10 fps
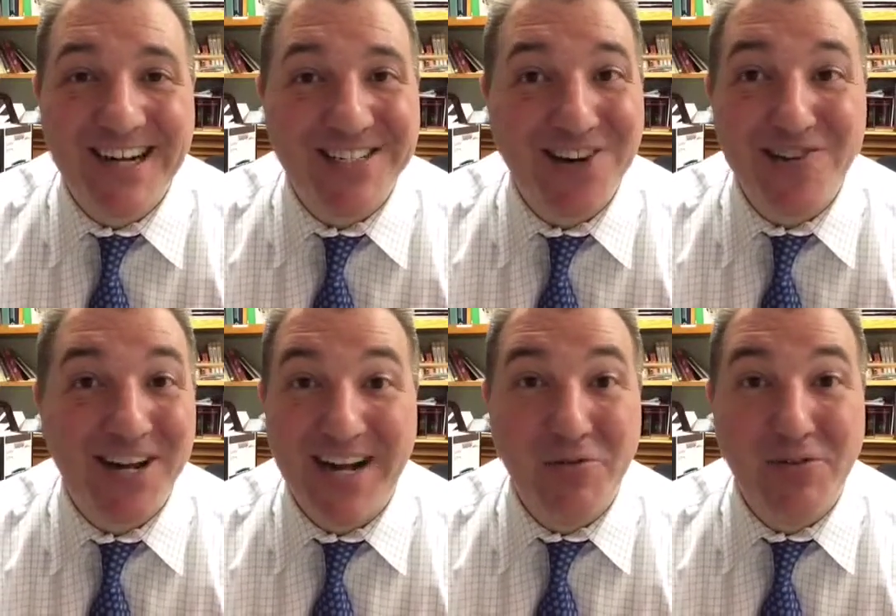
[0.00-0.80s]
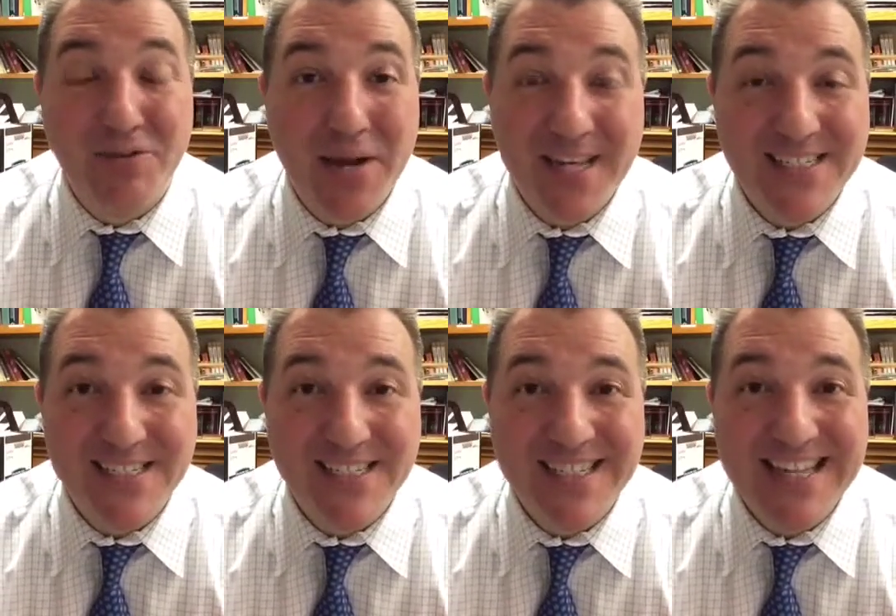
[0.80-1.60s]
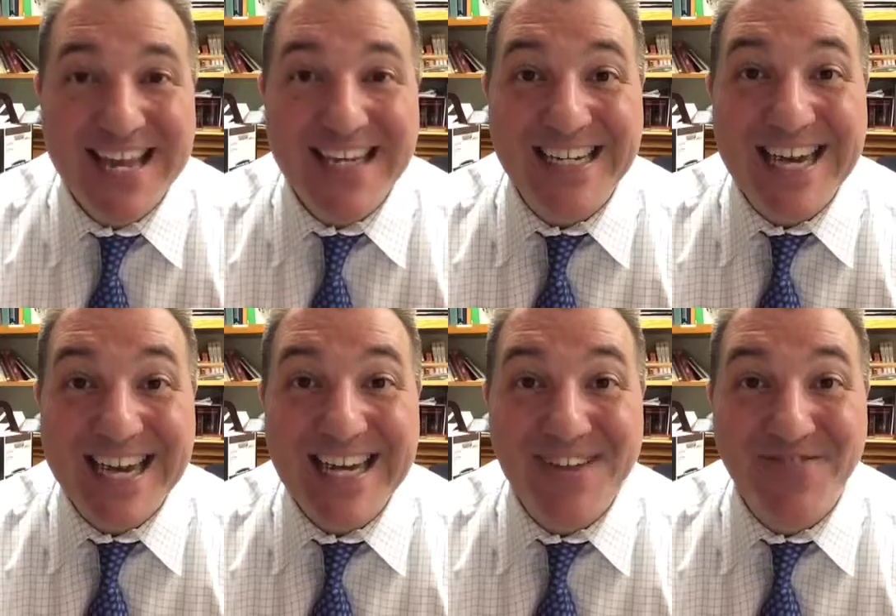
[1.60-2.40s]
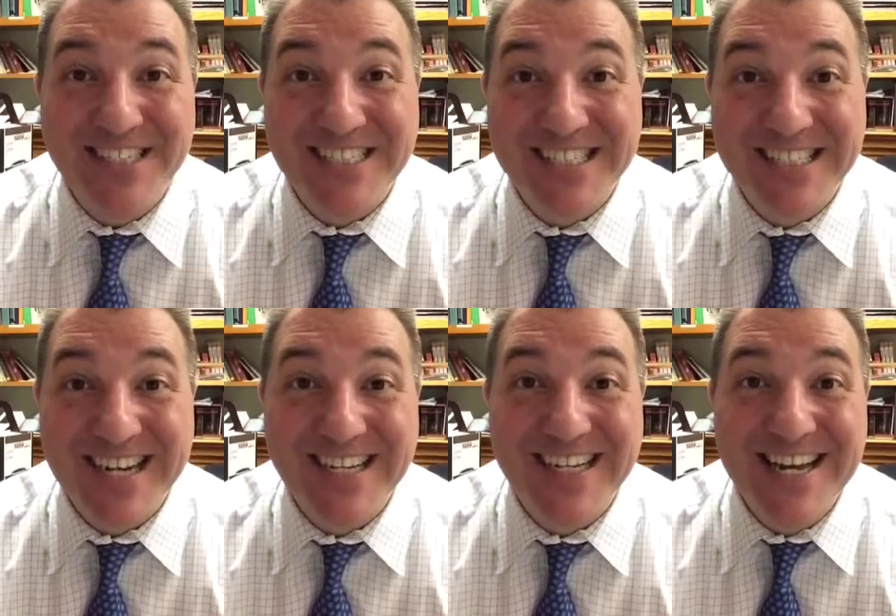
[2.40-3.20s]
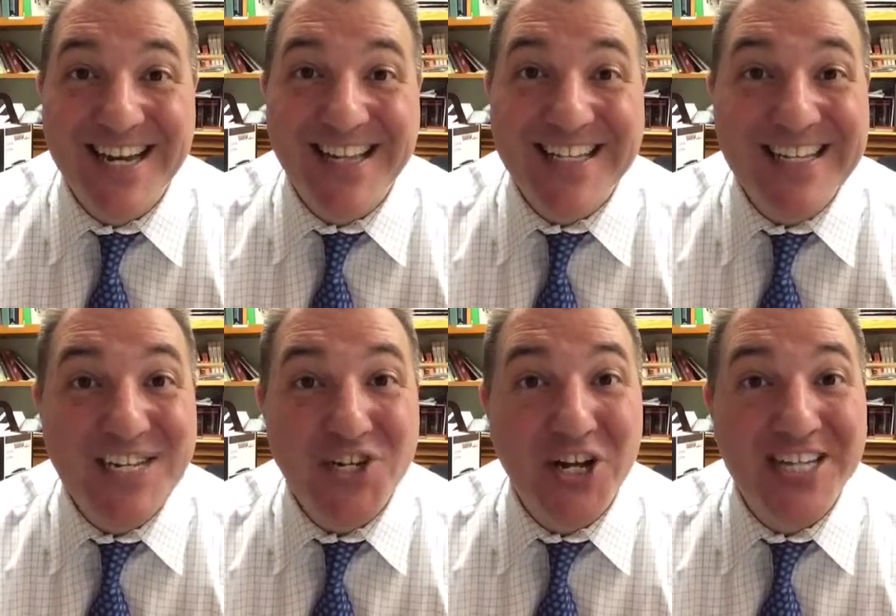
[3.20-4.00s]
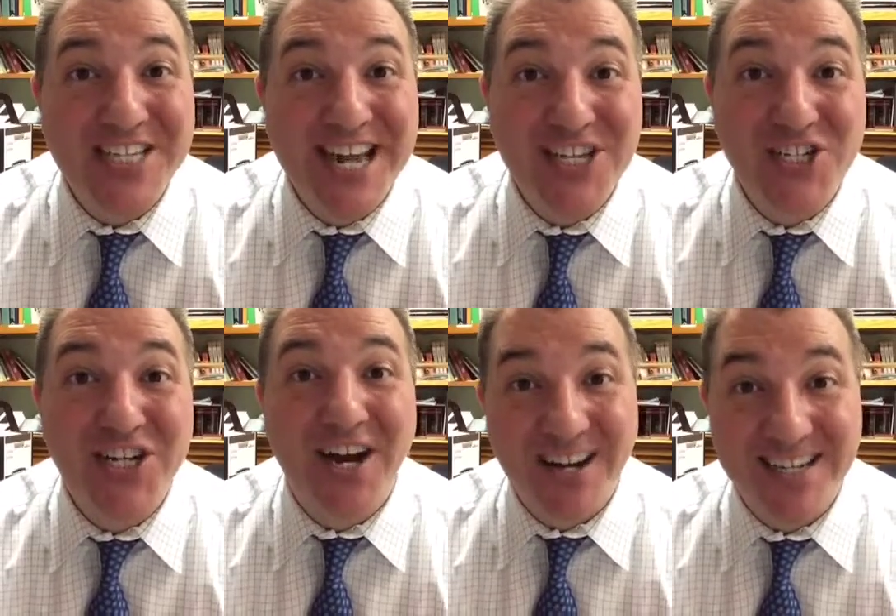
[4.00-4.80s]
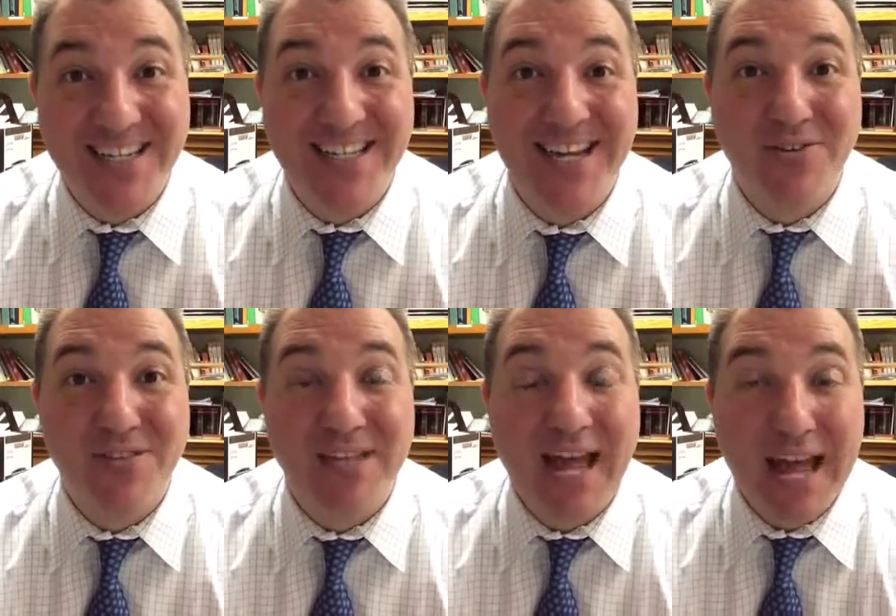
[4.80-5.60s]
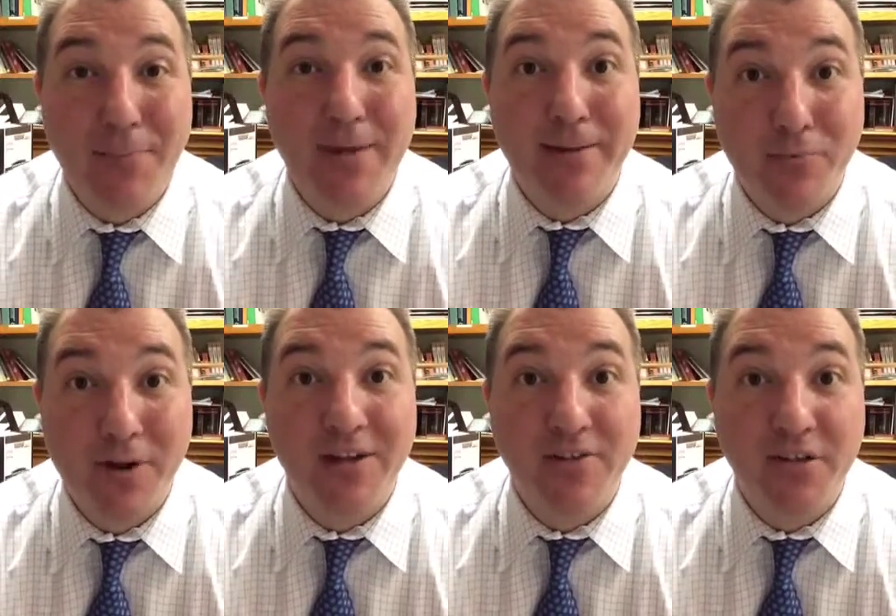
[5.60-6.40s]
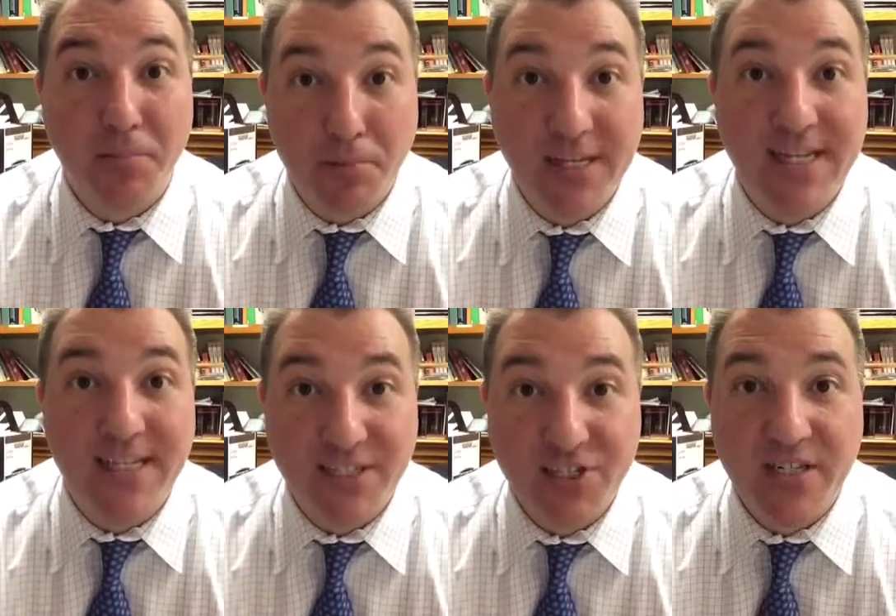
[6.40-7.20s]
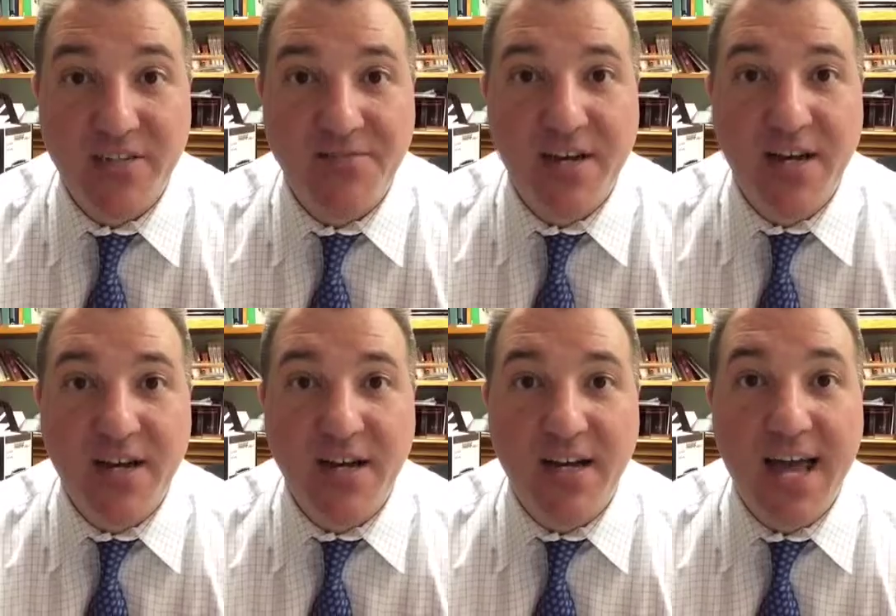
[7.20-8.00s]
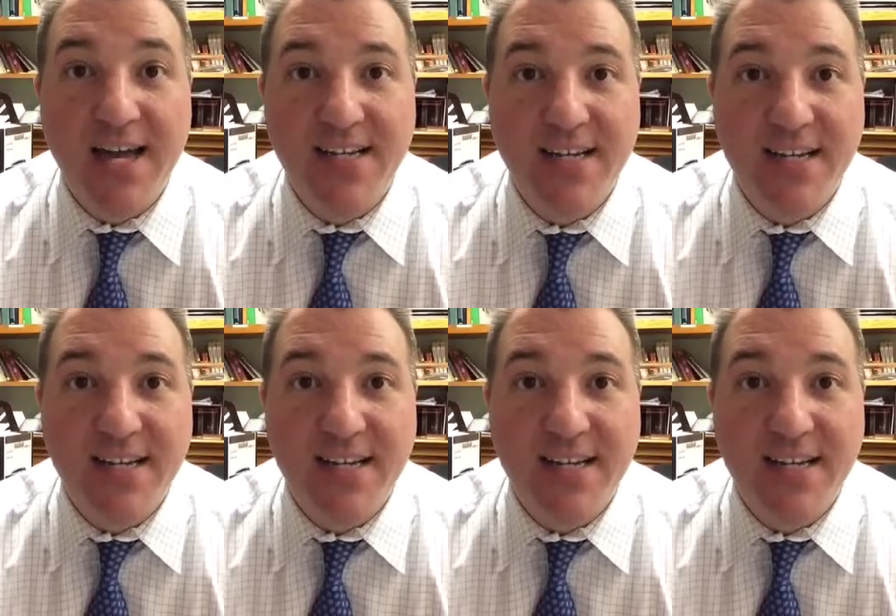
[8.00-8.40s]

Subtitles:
Dr. Hite was amazing. He led and facilitated the teacher education cognate that I was happy and proud to complete and achieve at